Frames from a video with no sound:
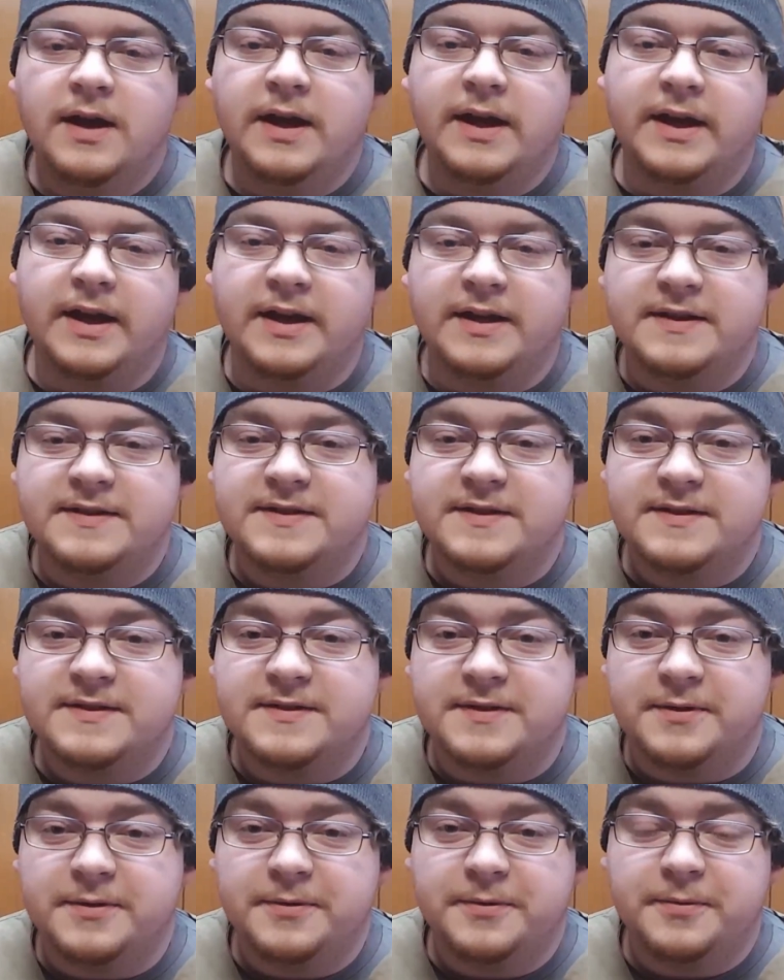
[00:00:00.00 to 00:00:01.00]
Hey guys,
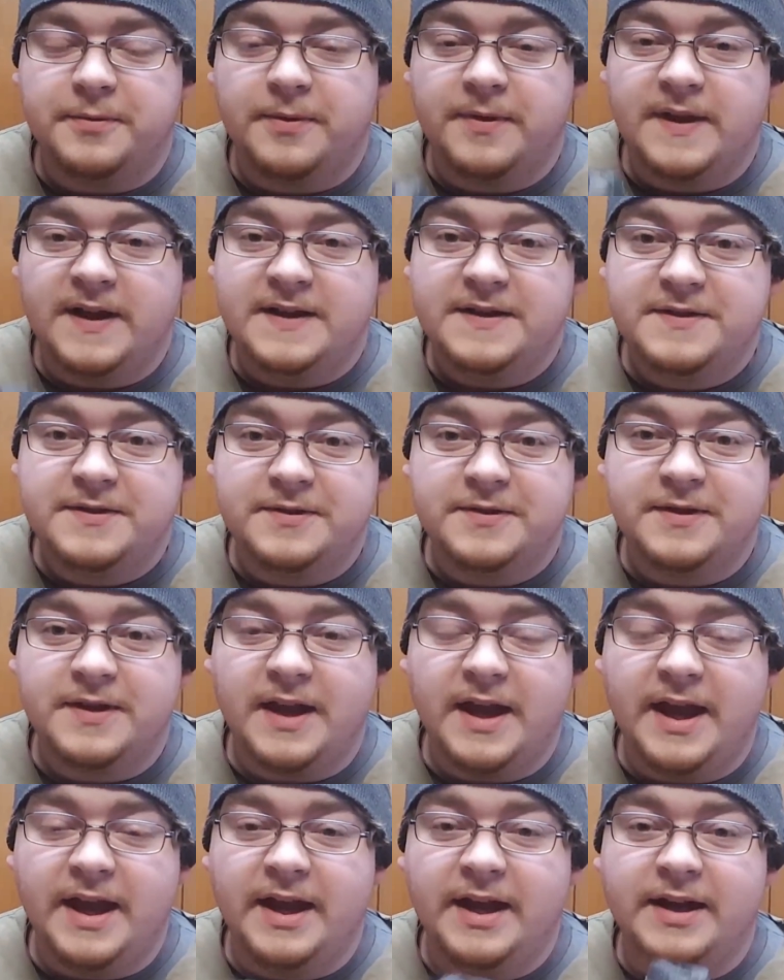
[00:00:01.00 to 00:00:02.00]
so that took
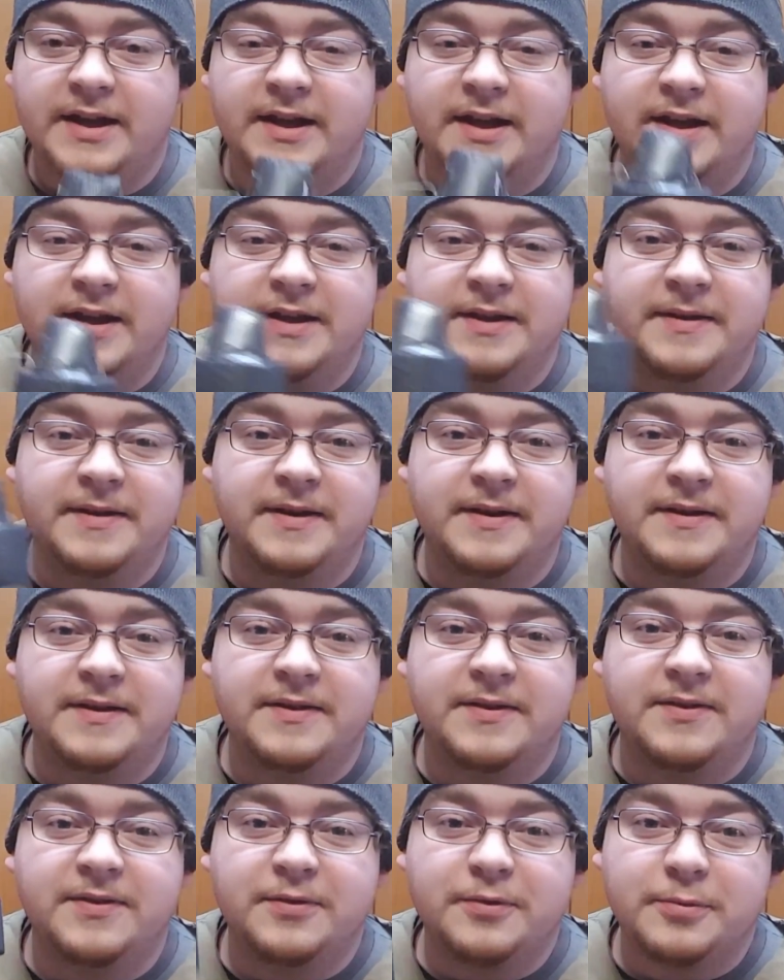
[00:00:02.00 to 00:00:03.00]
an
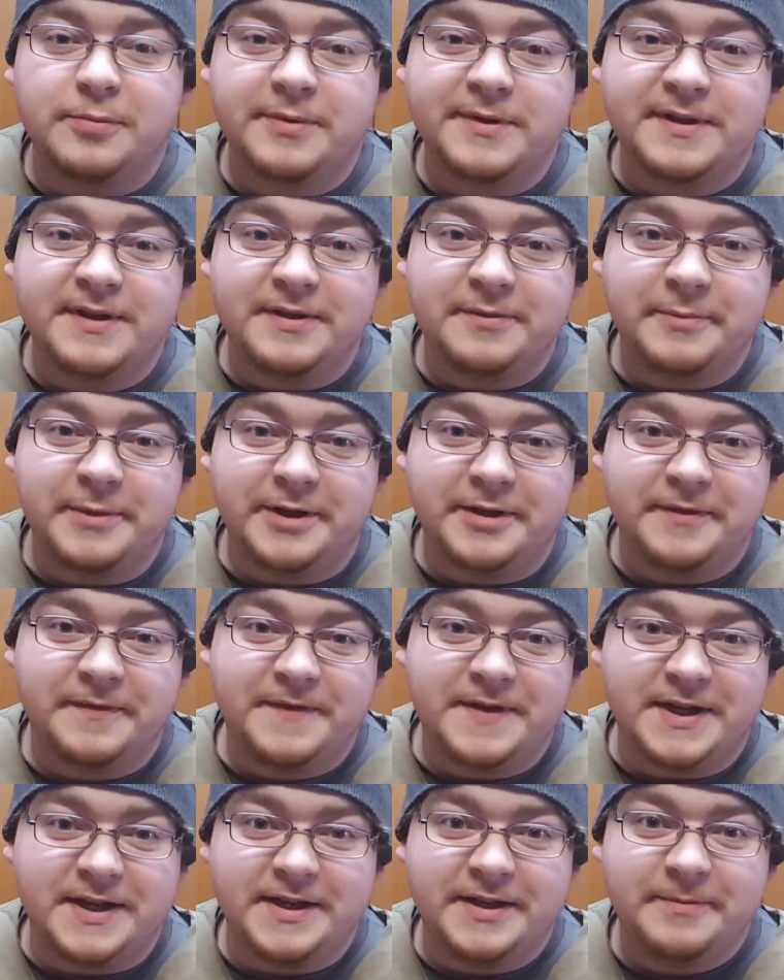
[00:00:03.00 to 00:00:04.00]
exorbitant amount of
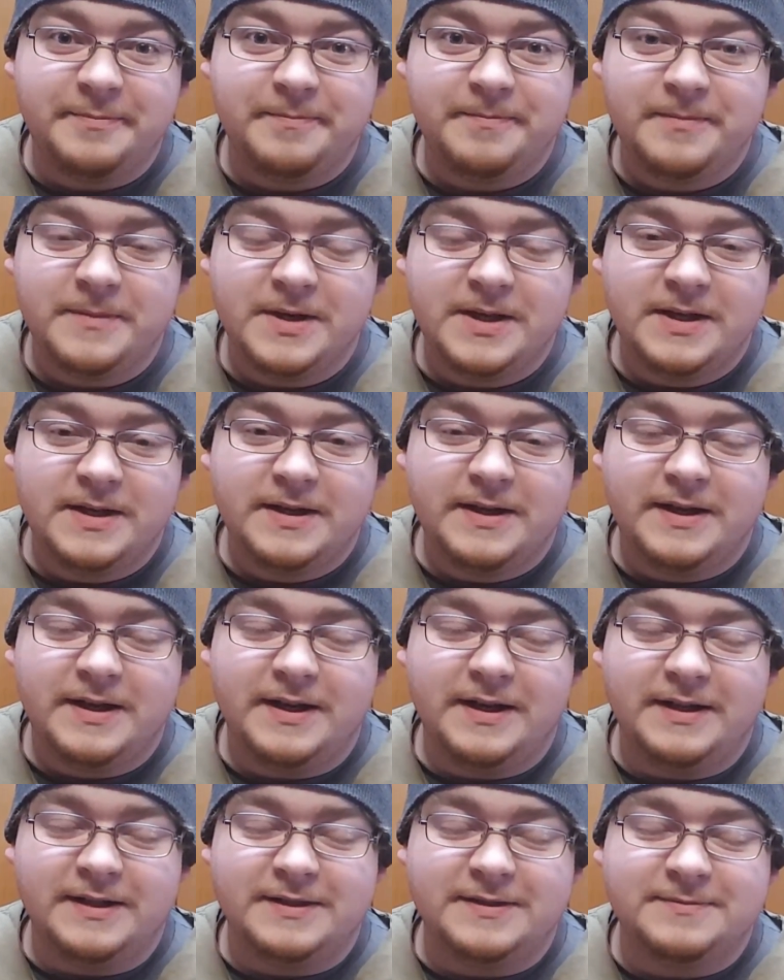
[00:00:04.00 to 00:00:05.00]
time.
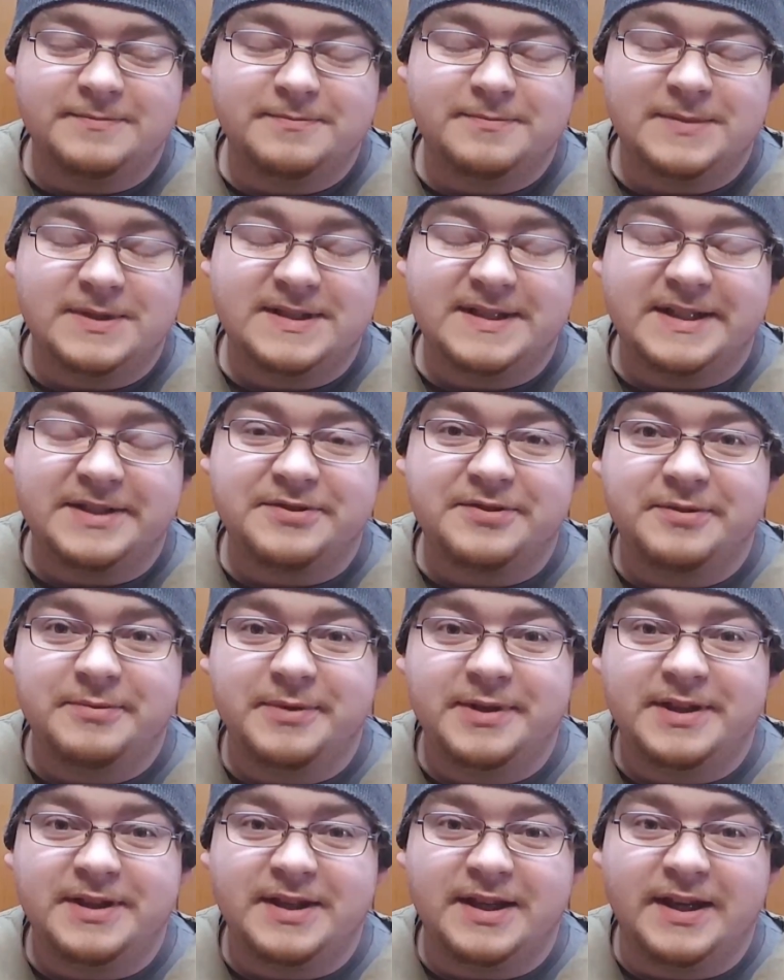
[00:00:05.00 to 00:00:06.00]
Um, it's actually
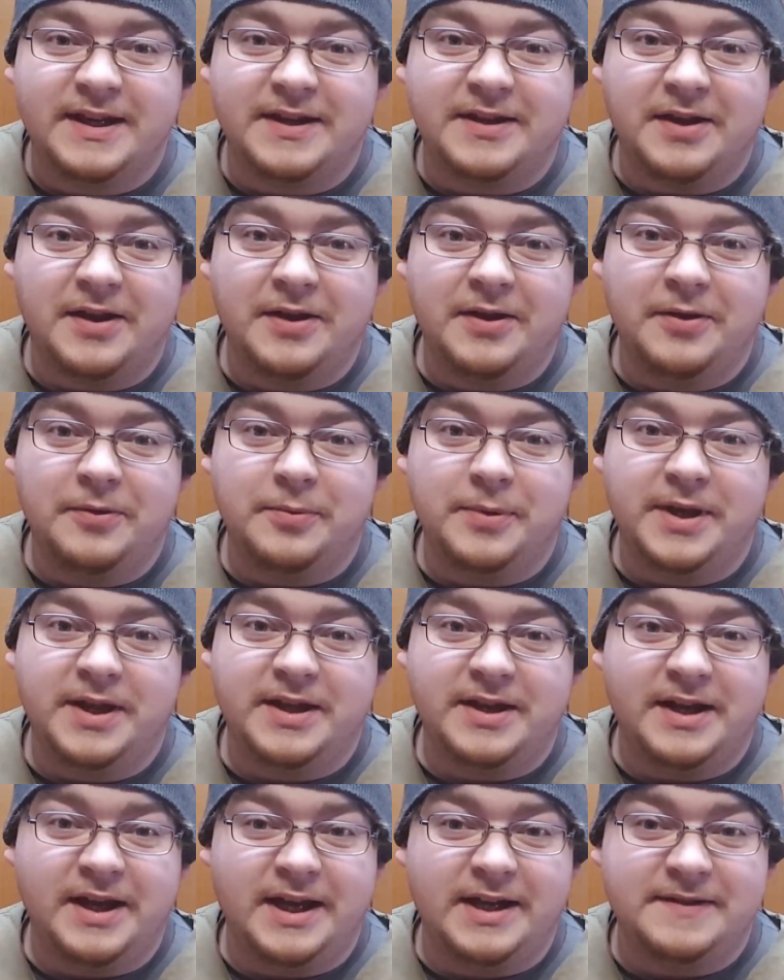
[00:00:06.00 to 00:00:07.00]
been like a
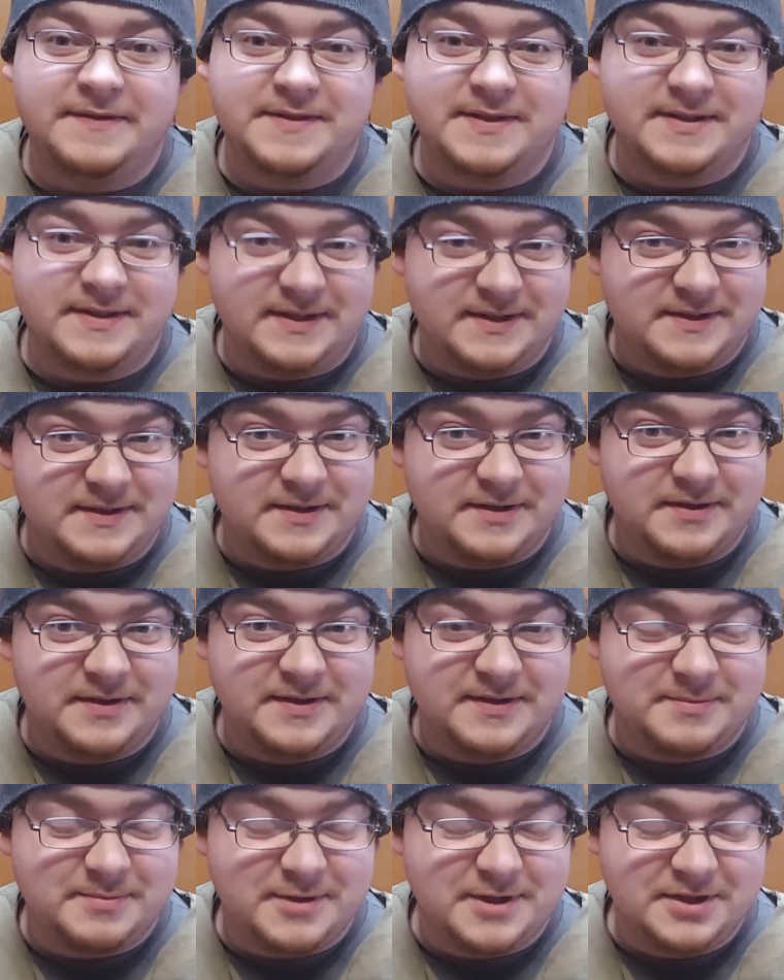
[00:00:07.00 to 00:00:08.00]
week and a half since I started
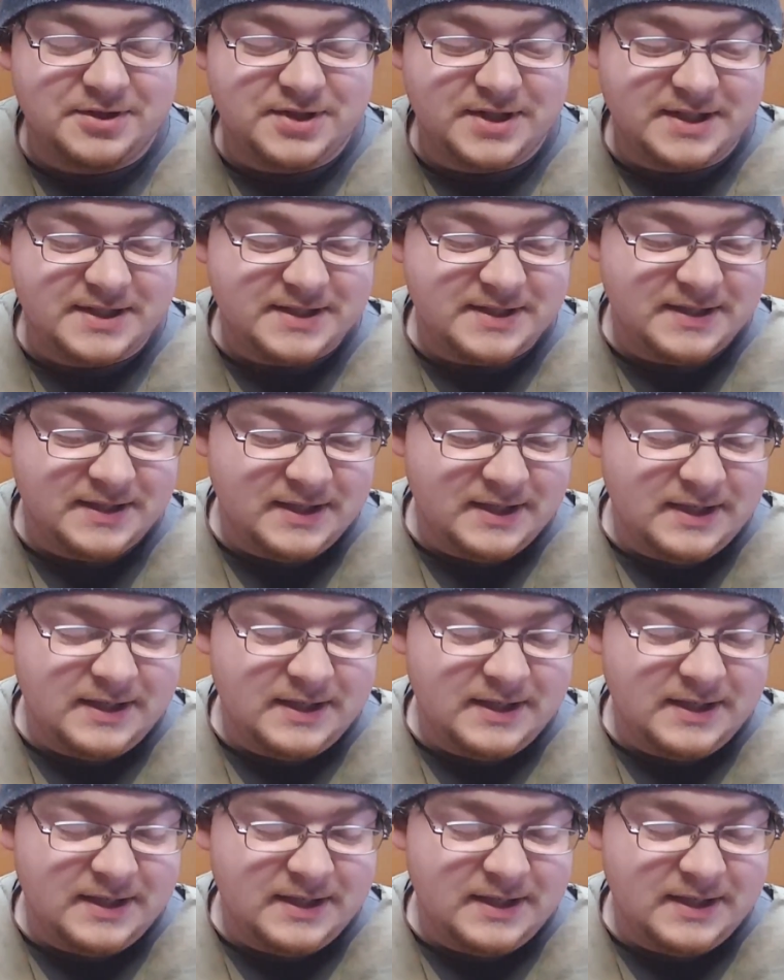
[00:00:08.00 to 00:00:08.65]
this project.